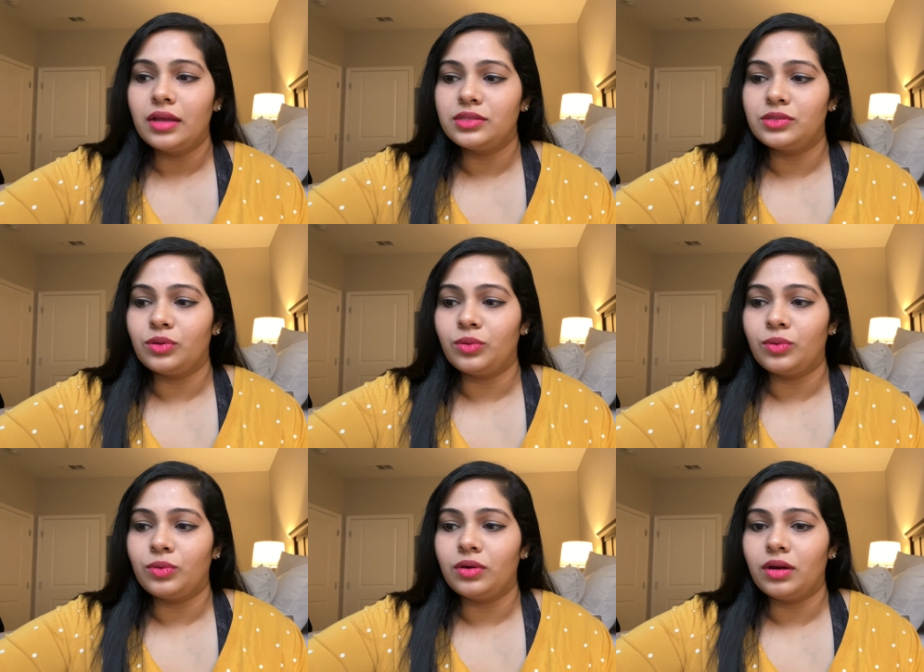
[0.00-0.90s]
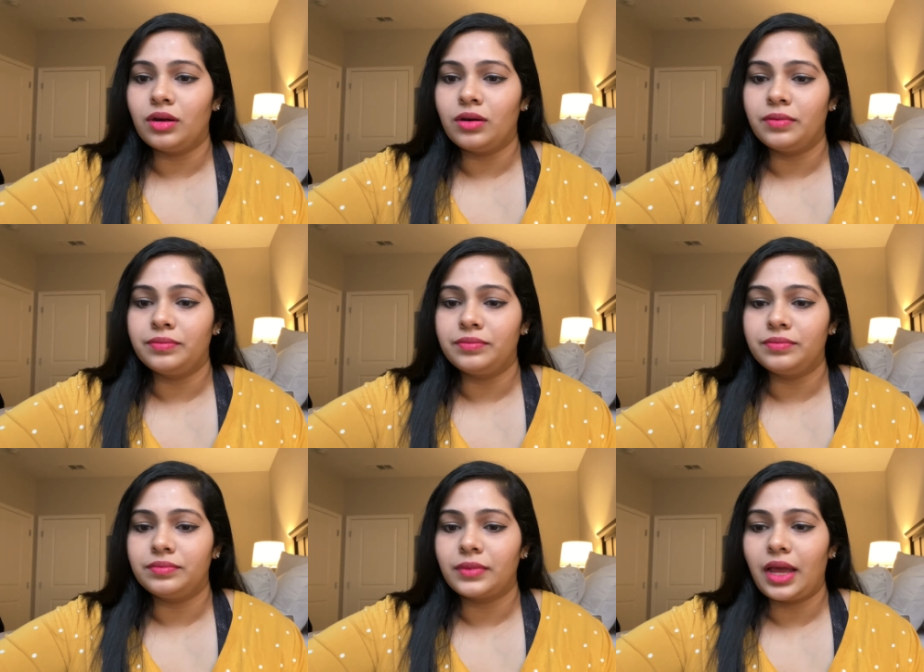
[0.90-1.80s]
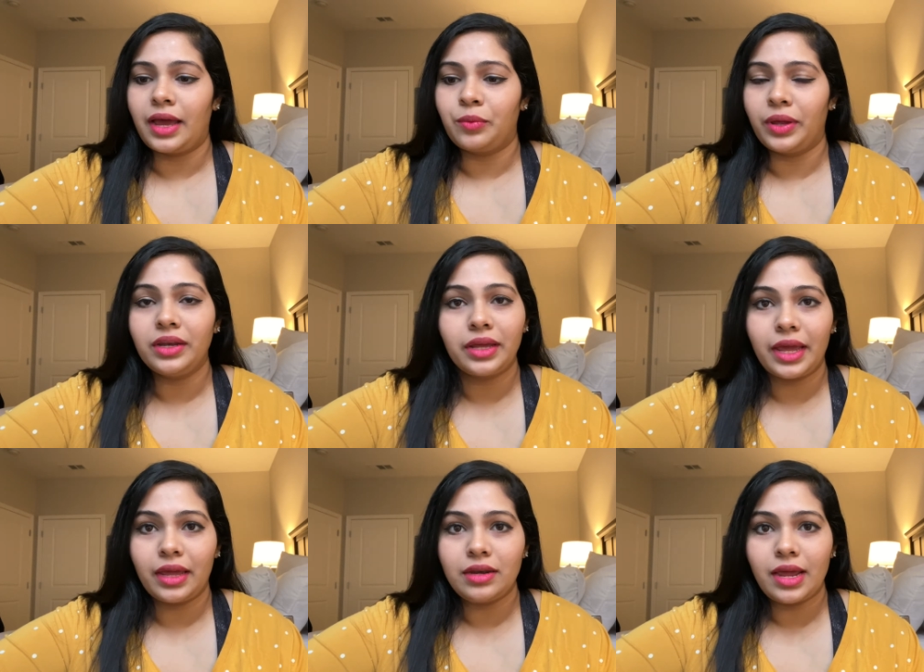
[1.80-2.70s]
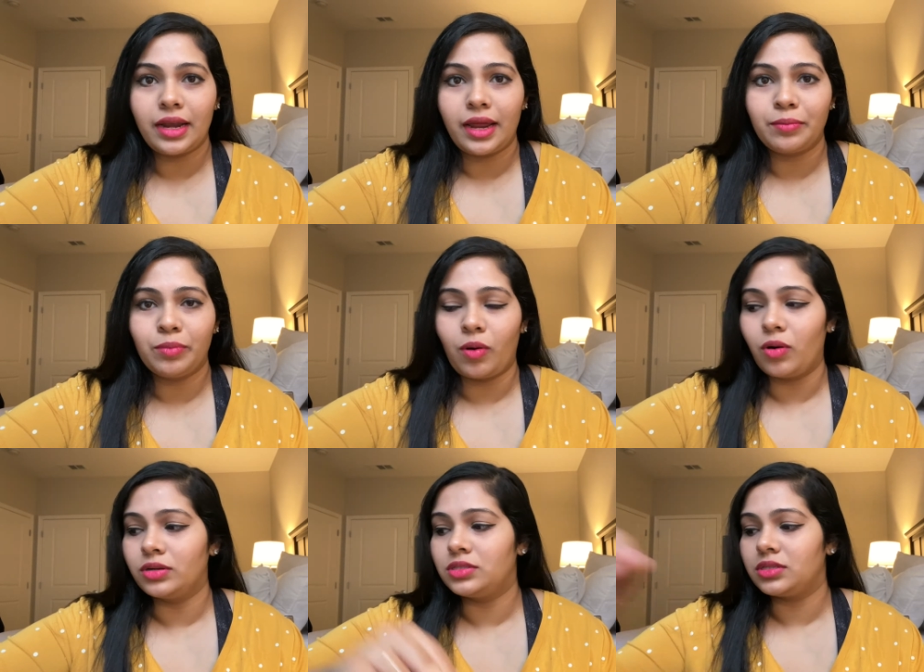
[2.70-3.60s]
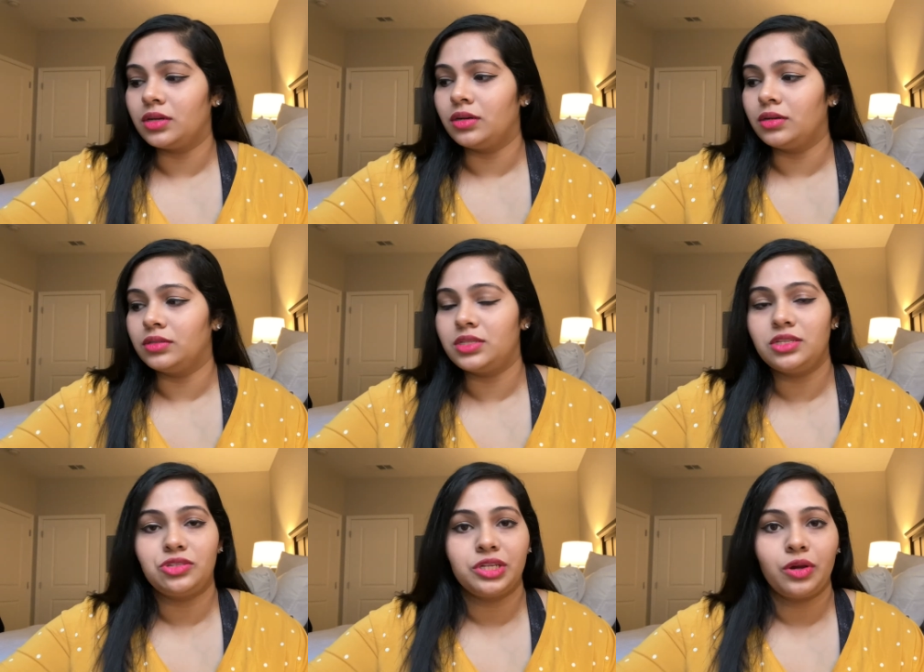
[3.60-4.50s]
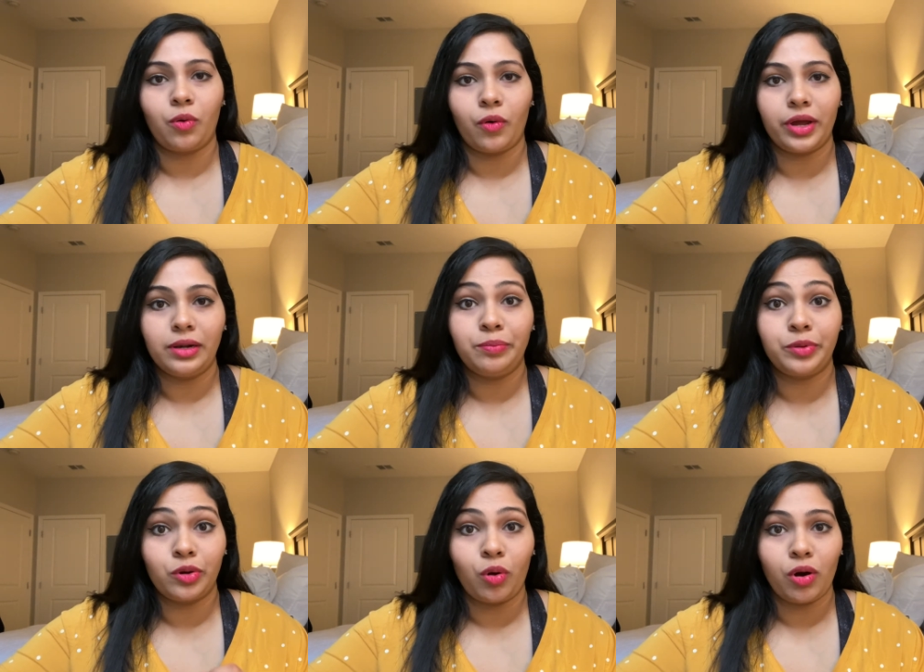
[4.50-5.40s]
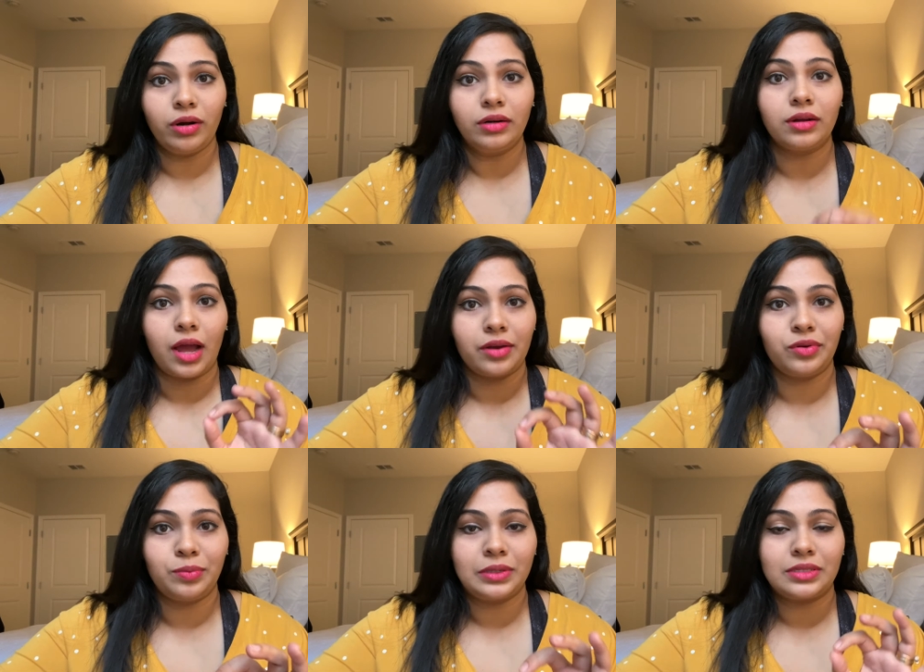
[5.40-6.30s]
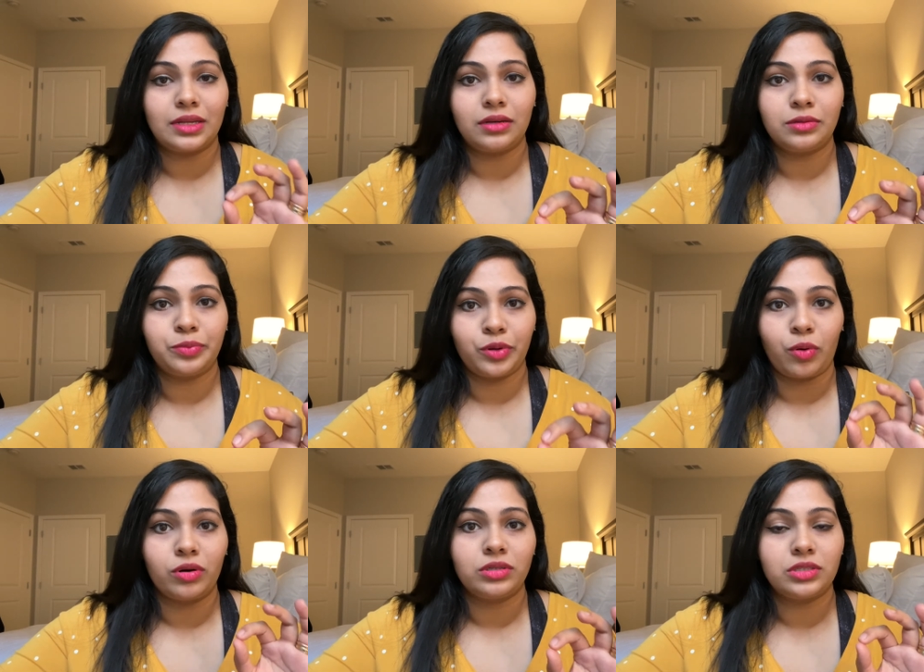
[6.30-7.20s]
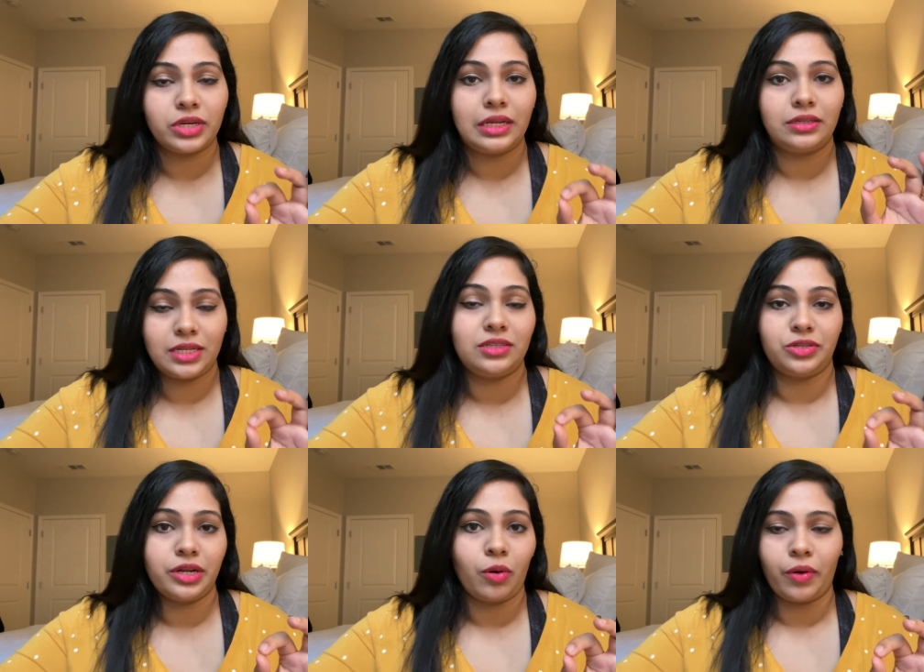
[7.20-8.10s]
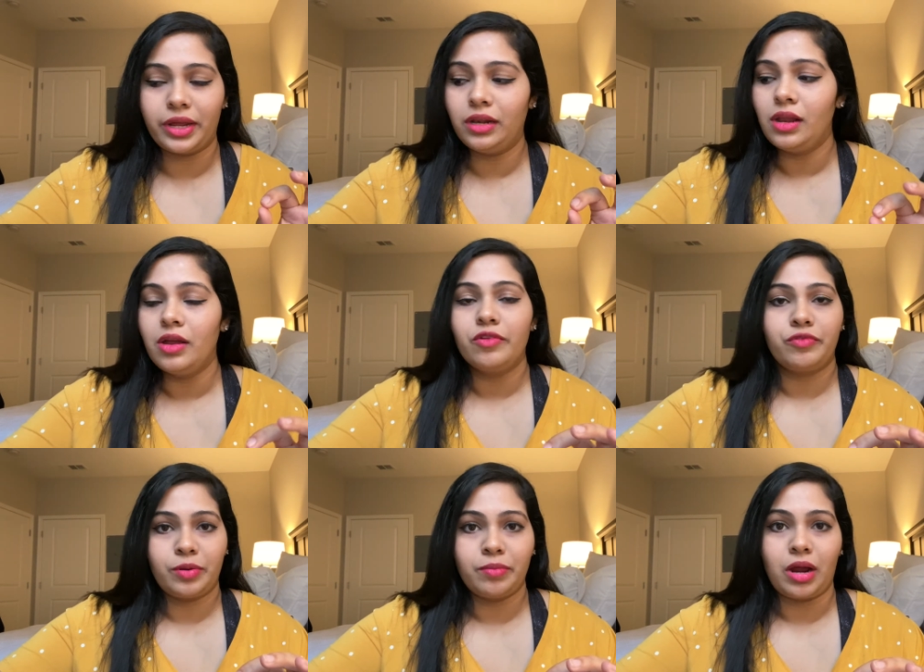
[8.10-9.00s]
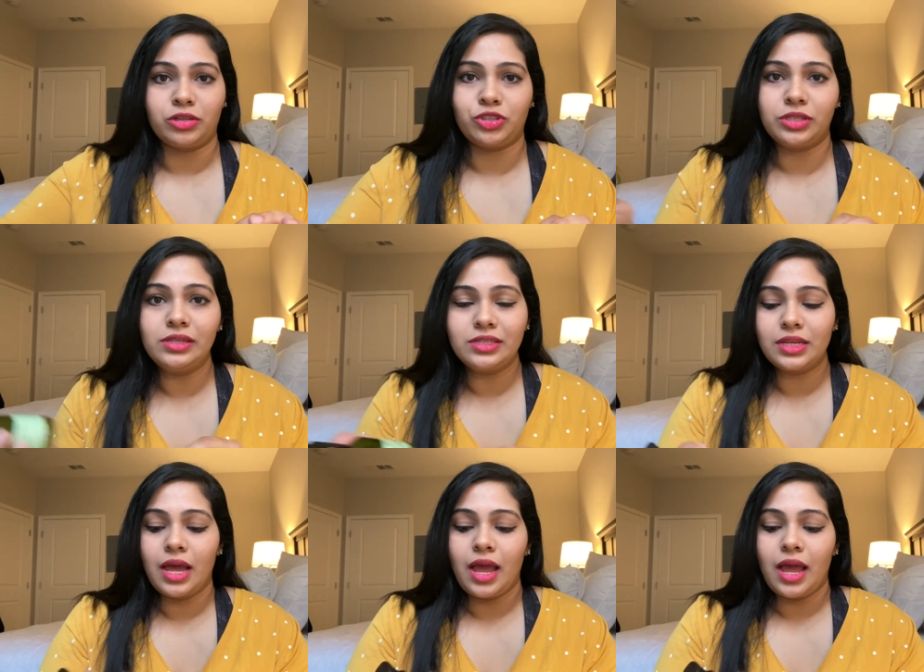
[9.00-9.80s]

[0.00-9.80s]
So I went ahead and I bought tea tree oil, pure 100% pure tea tree oil from Marshall's.